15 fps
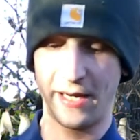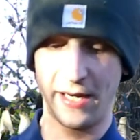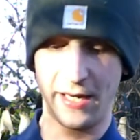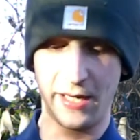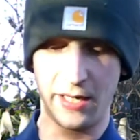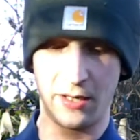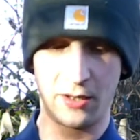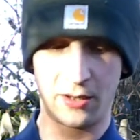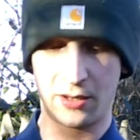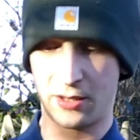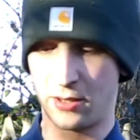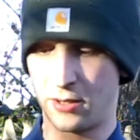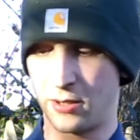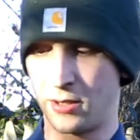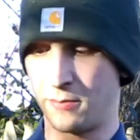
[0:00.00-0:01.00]
a
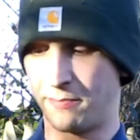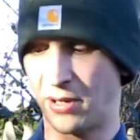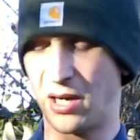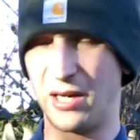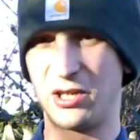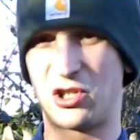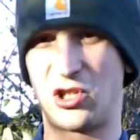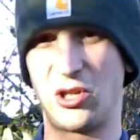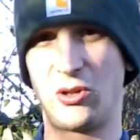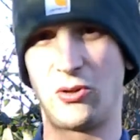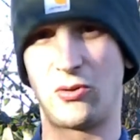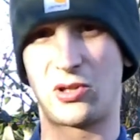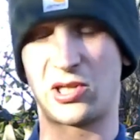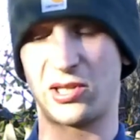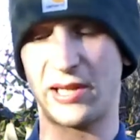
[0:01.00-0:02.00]

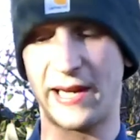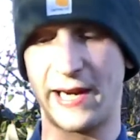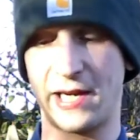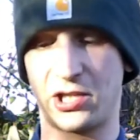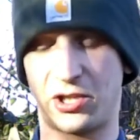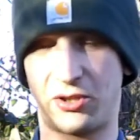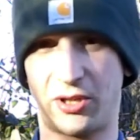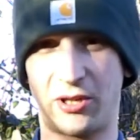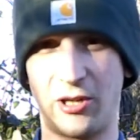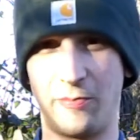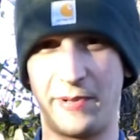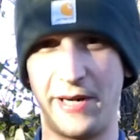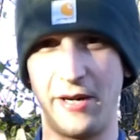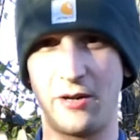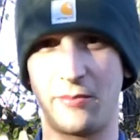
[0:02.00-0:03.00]
poncho slash tarp here.